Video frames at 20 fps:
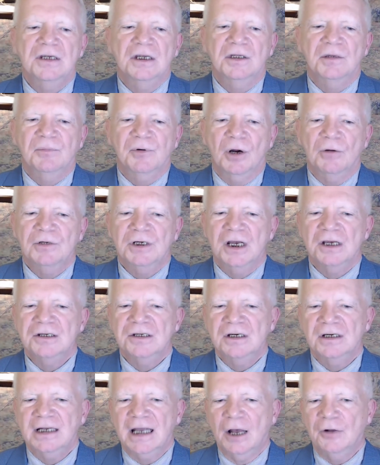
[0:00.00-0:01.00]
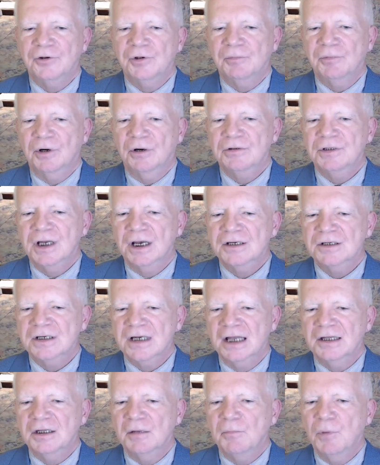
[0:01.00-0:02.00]
and the protests and counter-protests
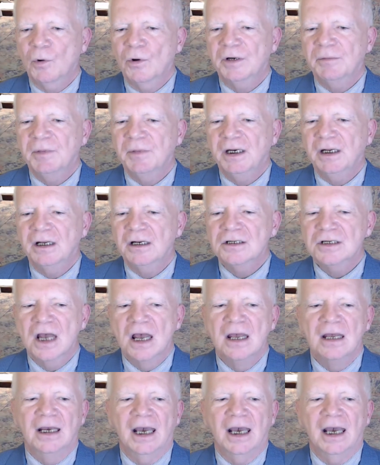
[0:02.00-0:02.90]
at the board meetings